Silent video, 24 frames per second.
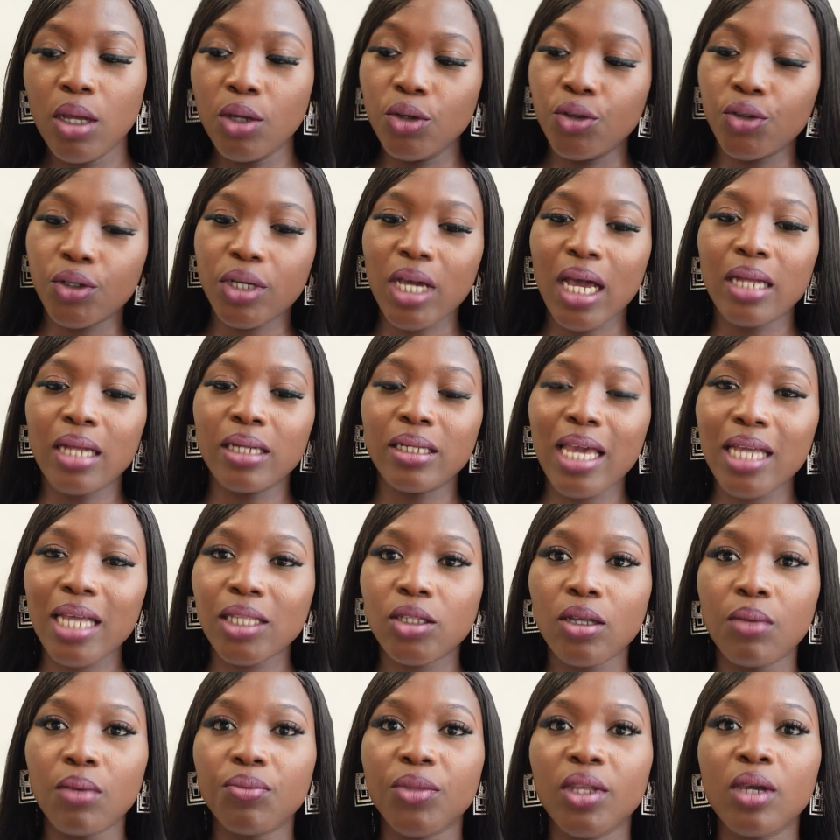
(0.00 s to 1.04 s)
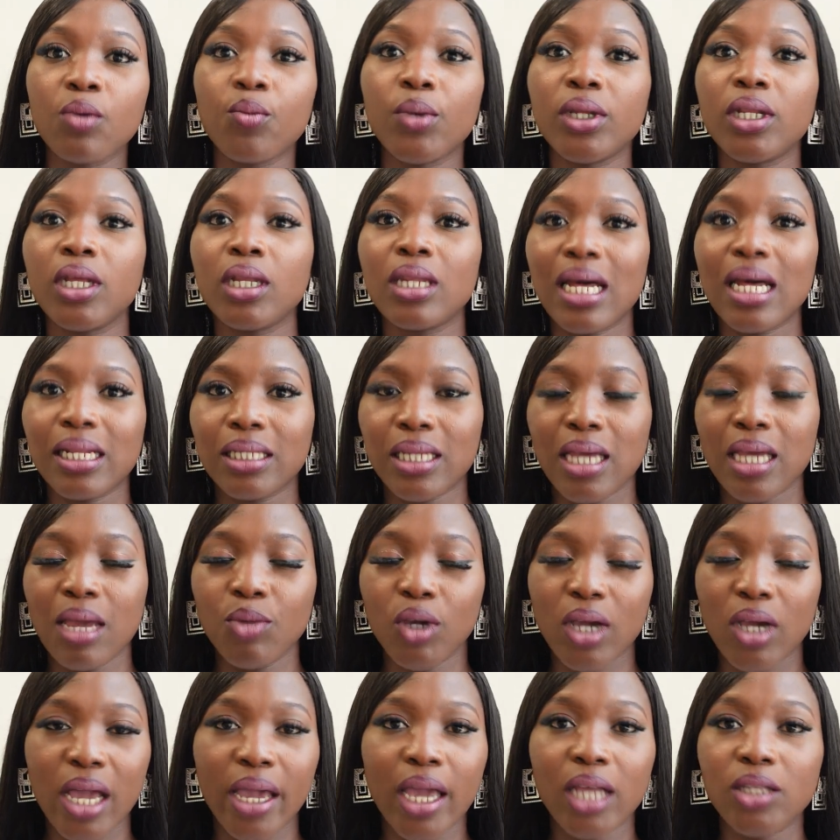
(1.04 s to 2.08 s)
You can get something within that time.
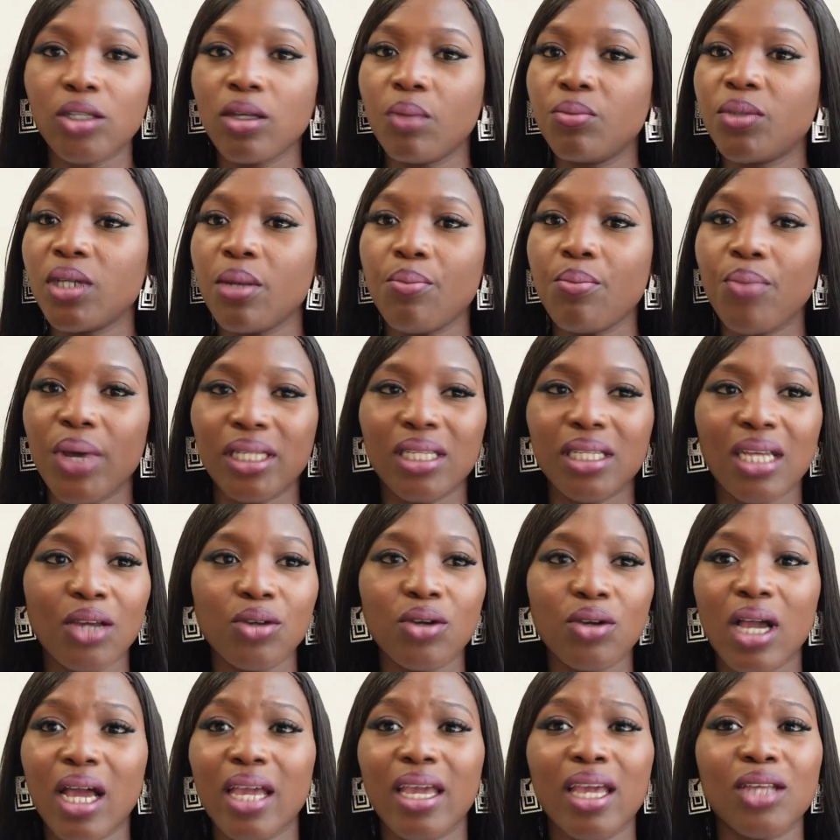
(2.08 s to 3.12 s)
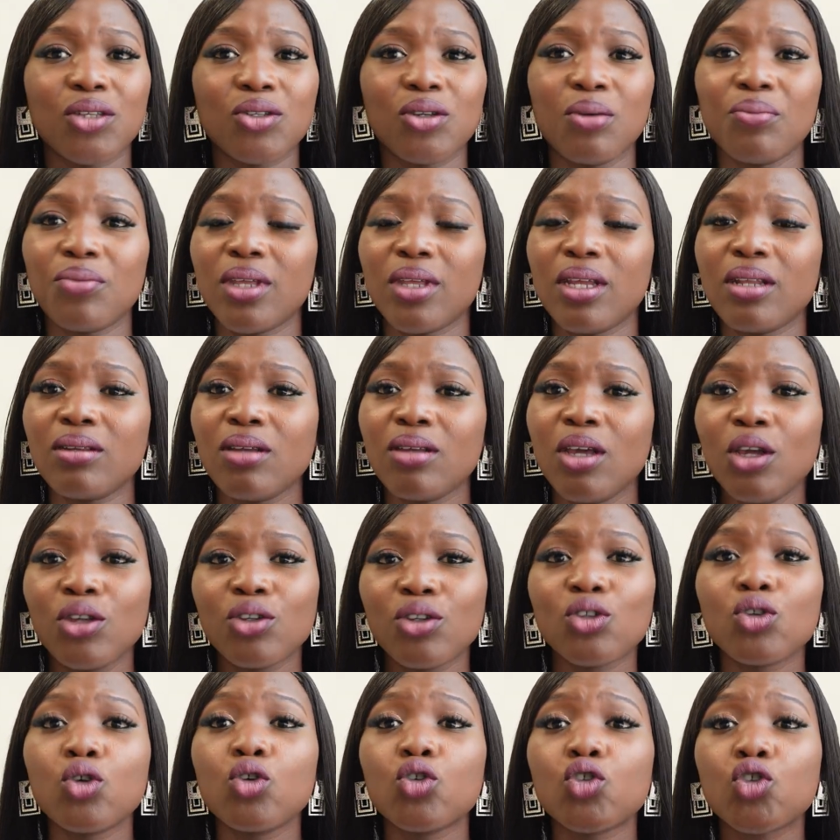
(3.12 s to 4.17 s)
You can get something better. You can get something,
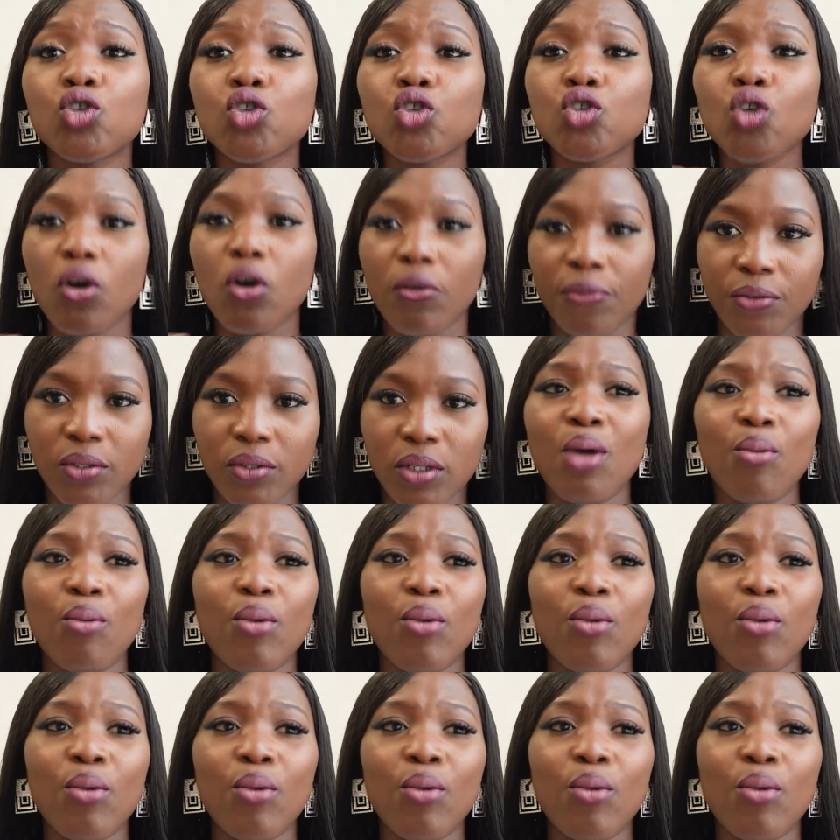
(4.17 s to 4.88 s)
you know, soft.